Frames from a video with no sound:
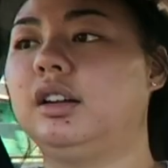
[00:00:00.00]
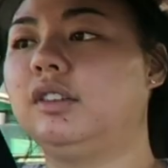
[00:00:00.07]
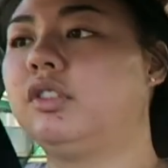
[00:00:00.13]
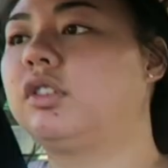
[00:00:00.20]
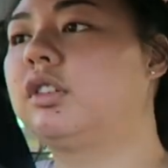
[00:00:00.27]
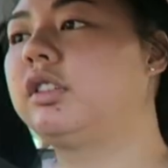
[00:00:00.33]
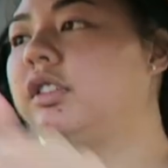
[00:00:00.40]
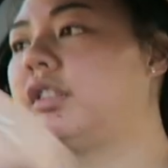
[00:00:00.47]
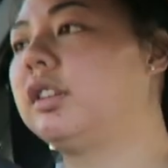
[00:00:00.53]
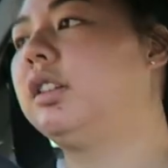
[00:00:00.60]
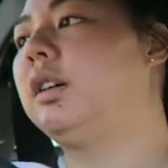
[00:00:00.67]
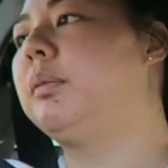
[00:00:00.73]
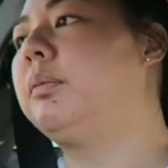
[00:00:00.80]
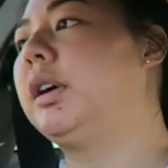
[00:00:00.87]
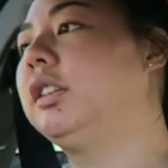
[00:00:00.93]
And of course
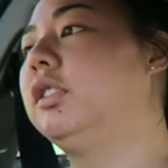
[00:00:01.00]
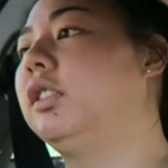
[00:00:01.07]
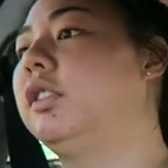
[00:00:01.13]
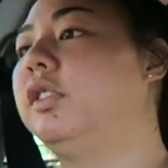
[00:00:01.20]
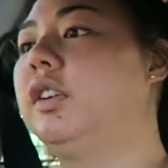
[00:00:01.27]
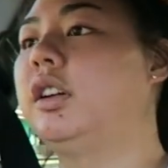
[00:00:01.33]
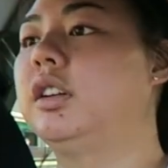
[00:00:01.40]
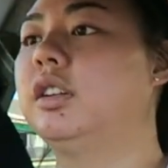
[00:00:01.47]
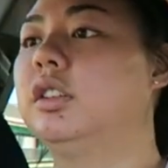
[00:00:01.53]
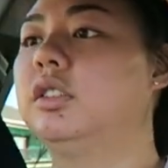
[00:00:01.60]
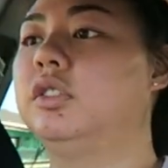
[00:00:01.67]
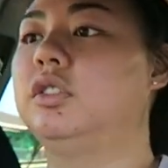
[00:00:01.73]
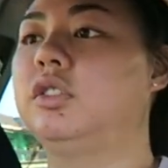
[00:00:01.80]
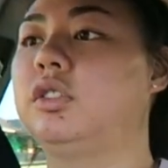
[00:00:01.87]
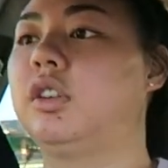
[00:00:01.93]
there are a bunch of
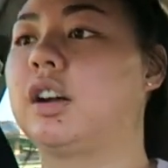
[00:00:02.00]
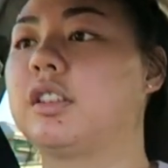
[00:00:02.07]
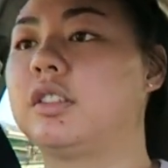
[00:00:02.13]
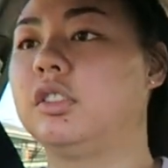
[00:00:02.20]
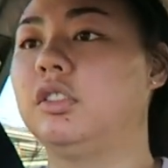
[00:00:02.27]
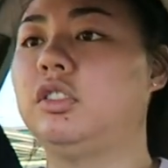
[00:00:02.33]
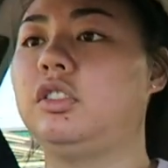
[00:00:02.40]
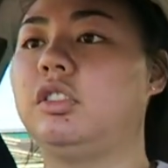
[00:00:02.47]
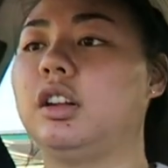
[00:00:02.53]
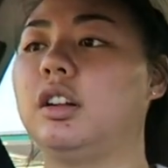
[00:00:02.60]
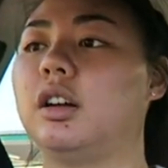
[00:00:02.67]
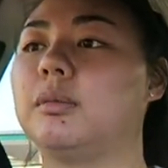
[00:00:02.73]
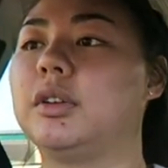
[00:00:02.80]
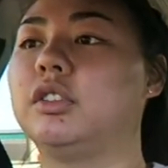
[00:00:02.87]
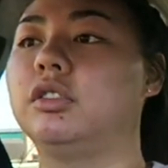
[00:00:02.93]
trucks and
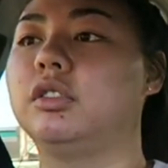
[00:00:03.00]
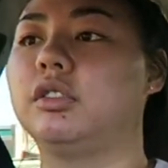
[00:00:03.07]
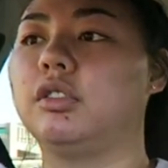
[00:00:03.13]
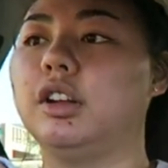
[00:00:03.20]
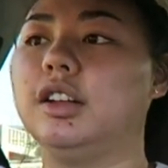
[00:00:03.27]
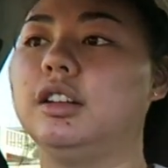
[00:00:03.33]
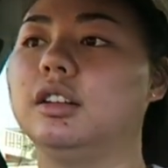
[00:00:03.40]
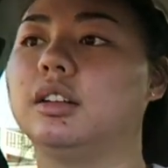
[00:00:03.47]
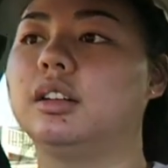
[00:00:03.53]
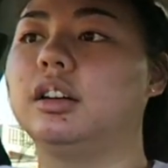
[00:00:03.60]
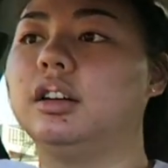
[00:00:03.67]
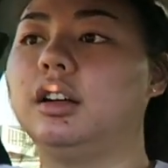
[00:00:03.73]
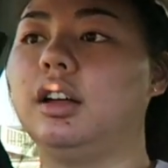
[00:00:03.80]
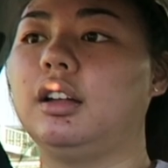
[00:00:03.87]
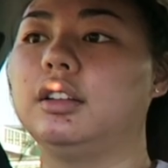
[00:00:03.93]
shit on my street
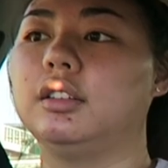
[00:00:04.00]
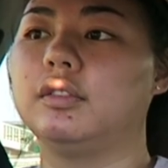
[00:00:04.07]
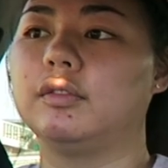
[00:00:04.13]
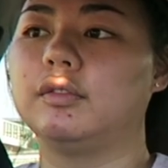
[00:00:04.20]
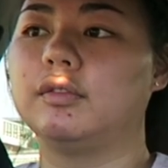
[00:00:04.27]
again.